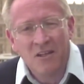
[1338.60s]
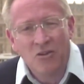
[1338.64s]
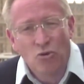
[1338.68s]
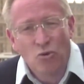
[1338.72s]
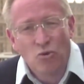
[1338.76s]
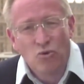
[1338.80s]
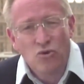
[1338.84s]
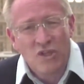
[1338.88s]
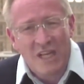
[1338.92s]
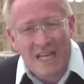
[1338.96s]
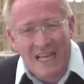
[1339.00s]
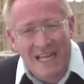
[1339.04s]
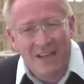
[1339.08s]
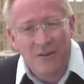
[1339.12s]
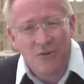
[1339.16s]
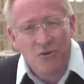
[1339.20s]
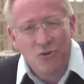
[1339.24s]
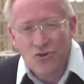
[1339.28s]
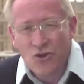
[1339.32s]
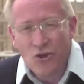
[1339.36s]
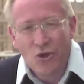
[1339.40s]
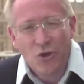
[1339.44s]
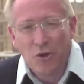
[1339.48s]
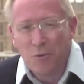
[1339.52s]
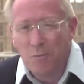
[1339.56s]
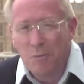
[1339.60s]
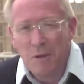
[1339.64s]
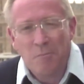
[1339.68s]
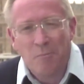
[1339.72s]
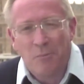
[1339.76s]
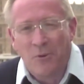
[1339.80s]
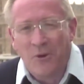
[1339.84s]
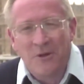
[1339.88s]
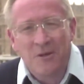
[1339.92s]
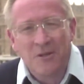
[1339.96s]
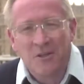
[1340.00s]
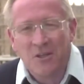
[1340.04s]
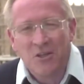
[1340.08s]
and those letters ought to be
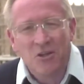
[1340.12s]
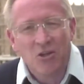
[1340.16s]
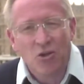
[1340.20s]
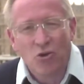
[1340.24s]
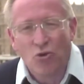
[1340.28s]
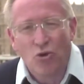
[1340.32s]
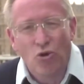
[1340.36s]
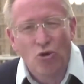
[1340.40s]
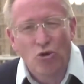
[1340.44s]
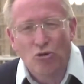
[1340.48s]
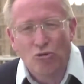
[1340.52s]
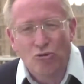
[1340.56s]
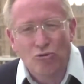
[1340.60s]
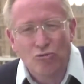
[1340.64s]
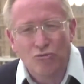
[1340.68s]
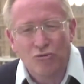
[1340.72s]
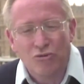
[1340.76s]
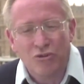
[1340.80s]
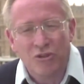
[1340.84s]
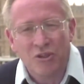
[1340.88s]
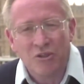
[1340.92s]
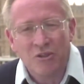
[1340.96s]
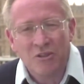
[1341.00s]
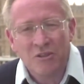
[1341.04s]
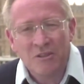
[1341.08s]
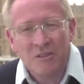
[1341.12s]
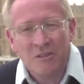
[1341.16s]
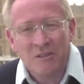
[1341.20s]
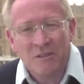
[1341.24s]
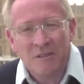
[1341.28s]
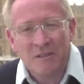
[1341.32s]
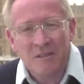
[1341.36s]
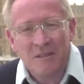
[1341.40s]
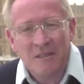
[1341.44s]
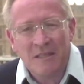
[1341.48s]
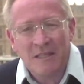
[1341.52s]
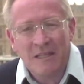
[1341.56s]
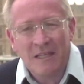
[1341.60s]
printed in gold.
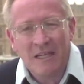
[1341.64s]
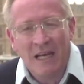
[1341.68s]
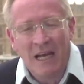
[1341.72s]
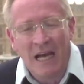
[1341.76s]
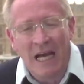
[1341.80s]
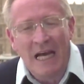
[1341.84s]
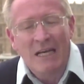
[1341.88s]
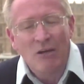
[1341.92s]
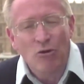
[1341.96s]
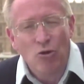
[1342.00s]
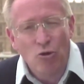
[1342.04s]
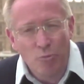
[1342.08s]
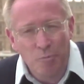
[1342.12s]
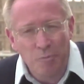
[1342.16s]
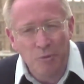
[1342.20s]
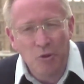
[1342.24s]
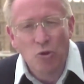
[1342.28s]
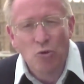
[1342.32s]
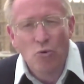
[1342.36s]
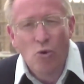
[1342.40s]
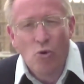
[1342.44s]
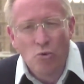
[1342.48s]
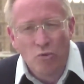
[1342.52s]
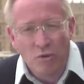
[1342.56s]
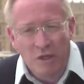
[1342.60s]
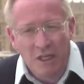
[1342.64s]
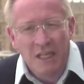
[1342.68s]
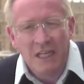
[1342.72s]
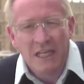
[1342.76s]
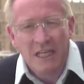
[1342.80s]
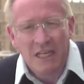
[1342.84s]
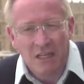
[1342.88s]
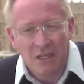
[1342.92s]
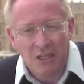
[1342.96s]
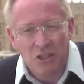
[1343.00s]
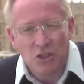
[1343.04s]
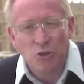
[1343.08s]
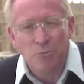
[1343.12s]
I hope you own an
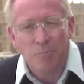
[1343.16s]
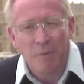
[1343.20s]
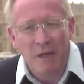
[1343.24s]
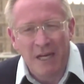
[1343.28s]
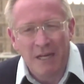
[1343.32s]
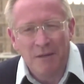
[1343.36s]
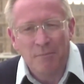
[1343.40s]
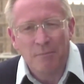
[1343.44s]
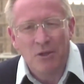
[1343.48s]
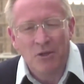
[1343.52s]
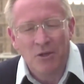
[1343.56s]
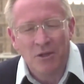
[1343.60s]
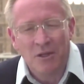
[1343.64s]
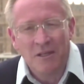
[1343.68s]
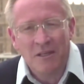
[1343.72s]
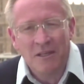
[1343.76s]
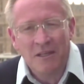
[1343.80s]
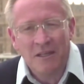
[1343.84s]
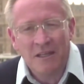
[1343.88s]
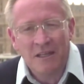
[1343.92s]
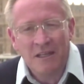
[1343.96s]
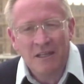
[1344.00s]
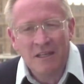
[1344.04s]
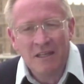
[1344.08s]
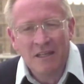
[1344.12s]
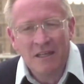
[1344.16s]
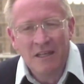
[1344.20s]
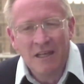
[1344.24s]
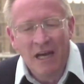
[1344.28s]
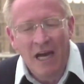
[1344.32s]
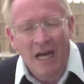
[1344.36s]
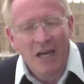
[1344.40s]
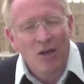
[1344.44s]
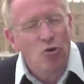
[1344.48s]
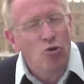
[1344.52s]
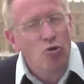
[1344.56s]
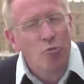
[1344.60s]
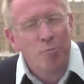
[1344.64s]
English Bible.
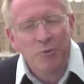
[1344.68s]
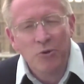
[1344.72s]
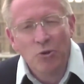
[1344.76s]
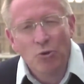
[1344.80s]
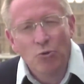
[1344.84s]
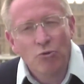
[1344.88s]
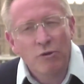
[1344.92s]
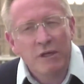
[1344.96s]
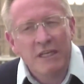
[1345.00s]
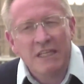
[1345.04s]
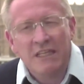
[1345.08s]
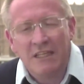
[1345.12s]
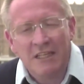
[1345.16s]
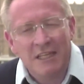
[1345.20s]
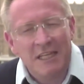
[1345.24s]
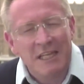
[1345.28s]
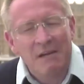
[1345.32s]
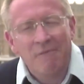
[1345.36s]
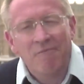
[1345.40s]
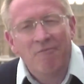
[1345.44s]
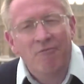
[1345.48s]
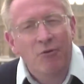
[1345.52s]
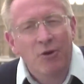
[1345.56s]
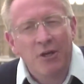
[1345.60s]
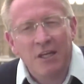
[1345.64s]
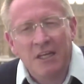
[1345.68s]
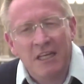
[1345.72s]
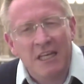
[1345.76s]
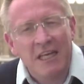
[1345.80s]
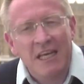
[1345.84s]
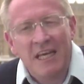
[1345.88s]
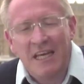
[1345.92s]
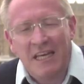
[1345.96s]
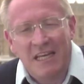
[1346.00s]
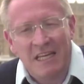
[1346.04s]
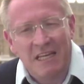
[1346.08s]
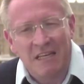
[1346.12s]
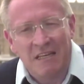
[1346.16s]
I hope you read it every
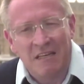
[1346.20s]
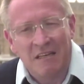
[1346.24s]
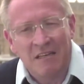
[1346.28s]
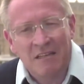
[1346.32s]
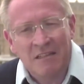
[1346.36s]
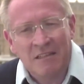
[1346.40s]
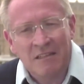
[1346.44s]
day.